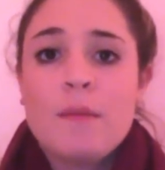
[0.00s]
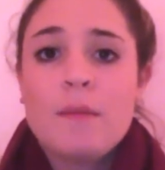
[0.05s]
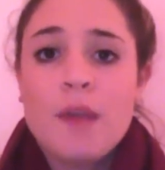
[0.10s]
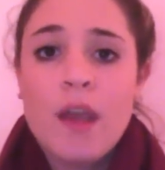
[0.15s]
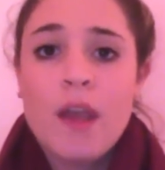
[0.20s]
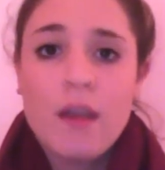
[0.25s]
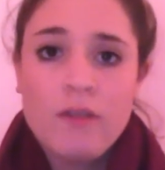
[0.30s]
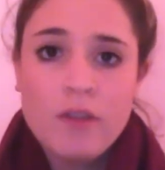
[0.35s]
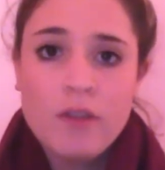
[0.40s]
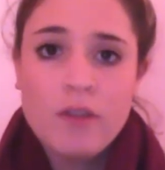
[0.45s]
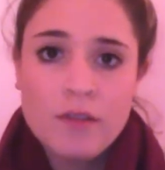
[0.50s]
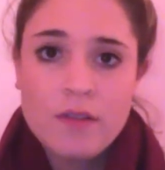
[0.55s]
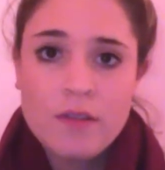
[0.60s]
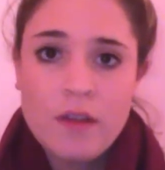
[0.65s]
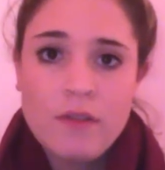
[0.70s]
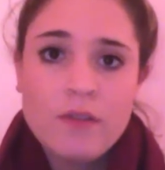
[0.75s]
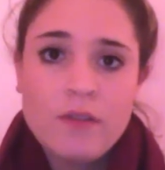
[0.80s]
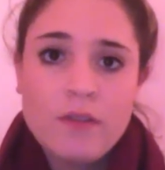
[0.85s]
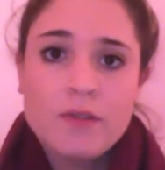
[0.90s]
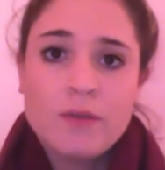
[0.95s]
behavioral
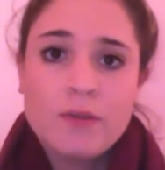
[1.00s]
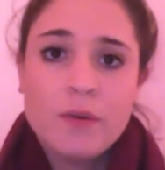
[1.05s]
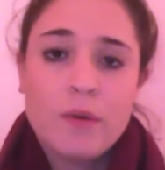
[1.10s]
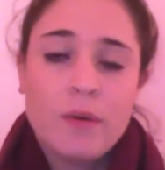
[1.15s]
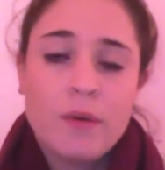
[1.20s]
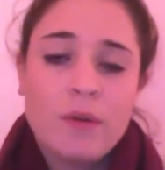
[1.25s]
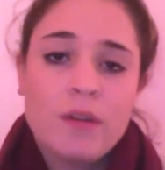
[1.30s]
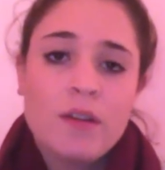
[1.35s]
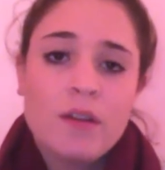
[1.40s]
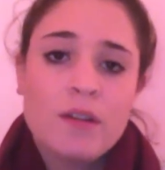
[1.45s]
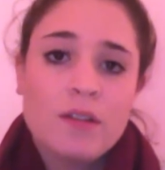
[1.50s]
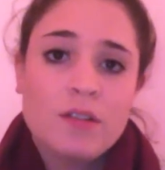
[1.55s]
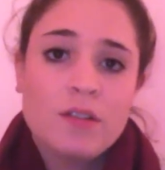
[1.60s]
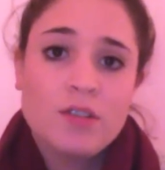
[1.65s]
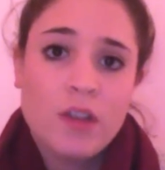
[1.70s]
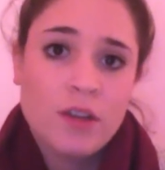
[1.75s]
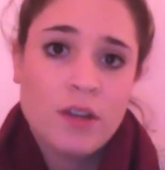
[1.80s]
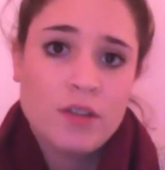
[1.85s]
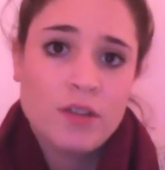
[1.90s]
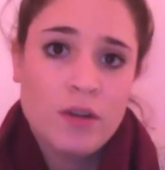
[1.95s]
self-control,
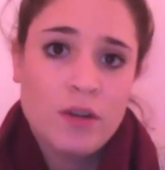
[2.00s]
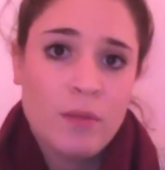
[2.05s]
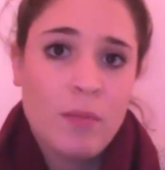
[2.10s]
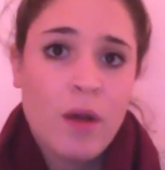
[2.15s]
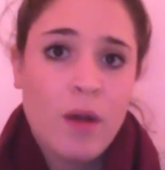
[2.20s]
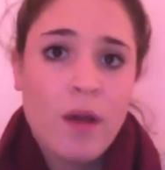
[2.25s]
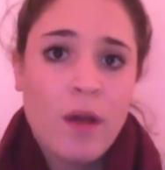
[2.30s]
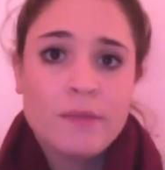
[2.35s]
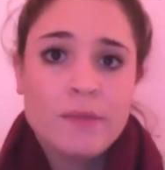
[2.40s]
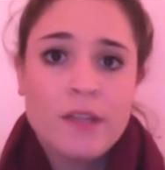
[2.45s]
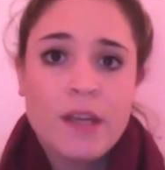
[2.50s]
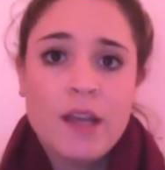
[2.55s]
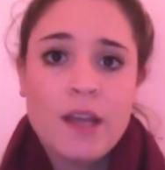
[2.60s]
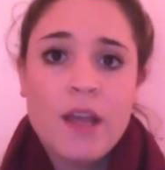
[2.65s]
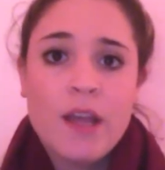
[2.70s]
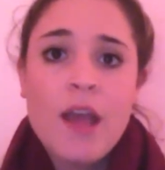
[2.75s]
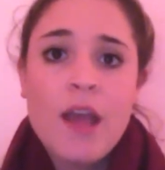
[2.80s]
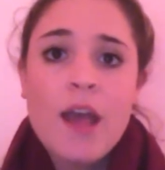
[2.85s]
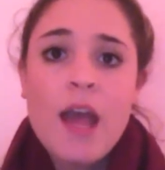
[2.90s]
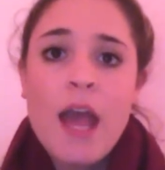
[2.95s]
gesture prompting,
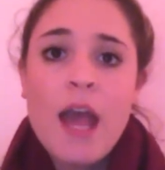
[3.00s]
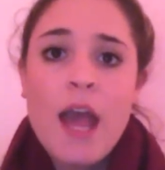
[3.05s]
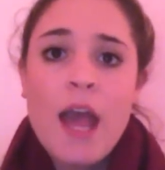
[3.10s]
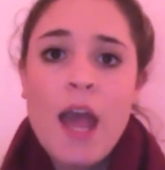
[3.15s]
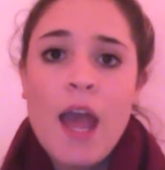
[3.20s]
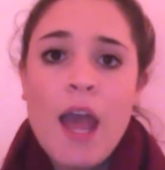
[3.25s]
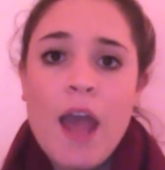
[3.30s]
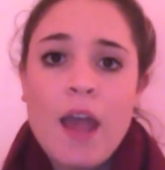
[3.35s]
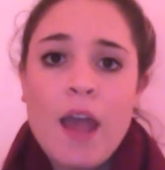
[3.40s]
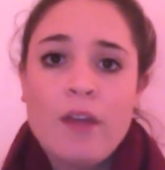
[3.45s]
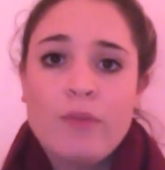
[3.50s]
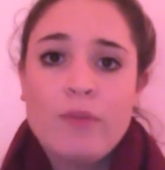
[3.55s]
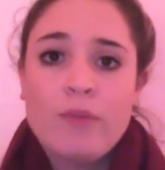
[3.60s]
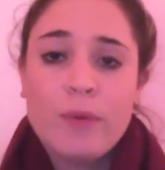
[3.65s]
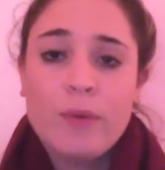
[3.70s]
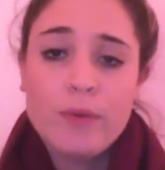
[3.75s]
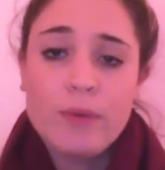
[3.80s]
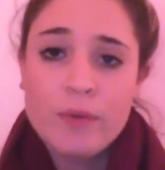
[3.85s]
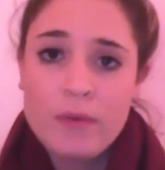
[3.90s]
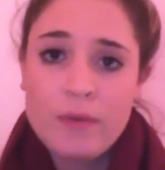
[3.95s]
and
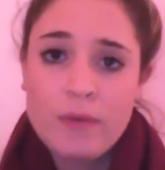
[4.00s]
rules